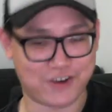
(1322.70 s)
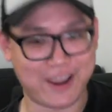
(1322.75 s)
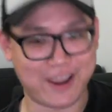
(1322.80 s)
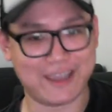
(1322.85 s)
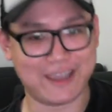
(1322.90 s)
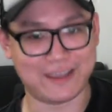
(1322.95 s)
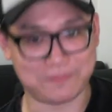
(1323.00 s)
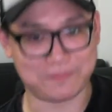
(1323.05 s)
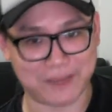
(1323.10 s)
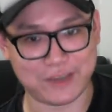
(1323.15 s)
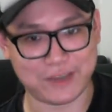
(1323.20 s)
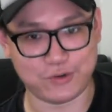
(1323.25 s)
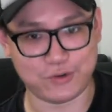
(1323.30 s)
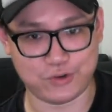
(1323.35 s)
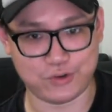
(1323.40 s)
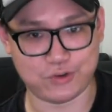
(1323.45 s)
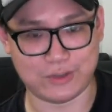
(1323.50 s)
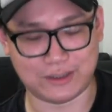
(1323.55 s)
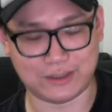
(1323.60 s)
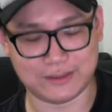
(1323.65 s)
try it in my
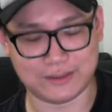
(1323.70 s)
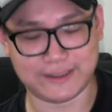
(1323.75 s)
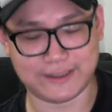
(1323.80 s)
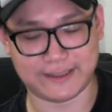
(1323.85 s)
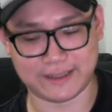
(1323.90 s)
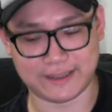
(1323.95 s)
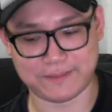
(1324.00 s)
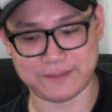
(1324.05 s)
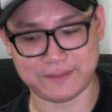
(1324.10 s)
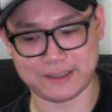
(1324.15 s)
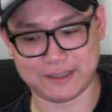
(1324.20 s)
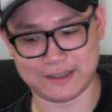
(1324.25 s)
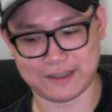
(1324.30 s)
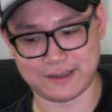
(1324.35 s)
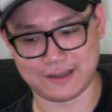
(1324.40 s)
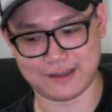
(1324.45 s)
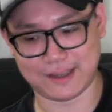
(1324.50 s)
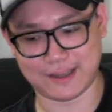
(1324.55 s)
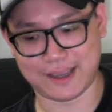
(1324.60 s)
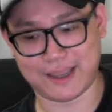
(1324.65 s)
usual setups,
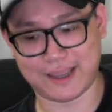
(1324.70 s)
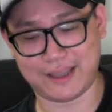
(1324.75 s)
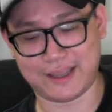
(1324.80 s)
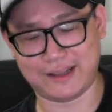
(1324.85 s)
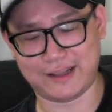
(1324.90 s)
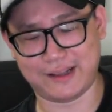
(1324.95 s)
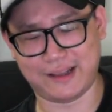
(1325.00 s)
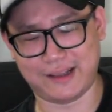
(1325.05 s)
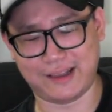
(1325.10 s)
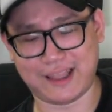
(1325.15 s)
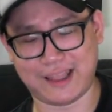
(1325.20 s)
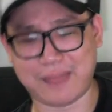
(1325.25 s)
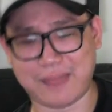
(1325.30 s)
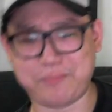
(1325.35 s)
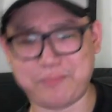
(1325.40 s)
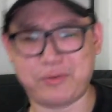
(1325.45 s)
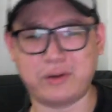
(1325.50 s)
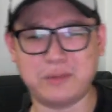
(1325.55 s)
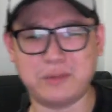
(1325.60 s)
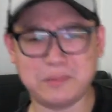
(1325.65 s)
and I
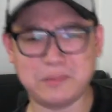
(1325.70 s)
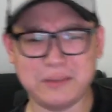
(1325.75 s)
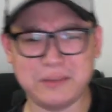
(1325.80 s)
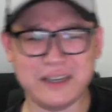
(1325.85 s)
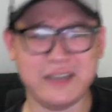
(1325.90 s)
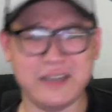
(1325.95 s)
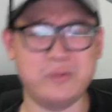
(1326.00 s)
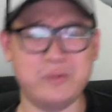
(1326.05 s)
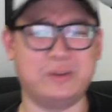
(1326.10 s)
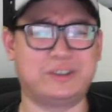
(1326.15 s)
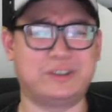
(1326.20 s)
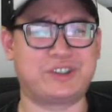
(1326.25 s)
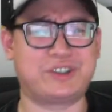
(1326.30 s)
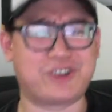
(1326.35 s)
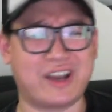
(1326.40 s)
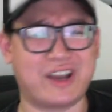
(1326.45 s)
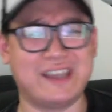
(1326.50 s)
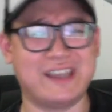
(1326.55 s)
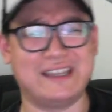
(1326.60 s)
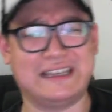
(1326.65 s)
probably will
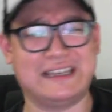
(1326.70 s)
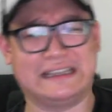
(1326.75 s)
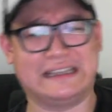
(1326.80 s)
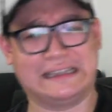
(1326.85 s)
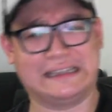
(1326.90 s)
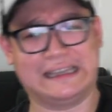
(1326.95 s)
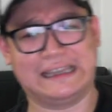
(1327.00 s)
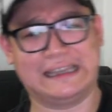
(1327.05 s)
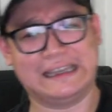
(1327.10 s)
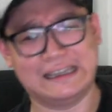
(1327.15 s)
try it in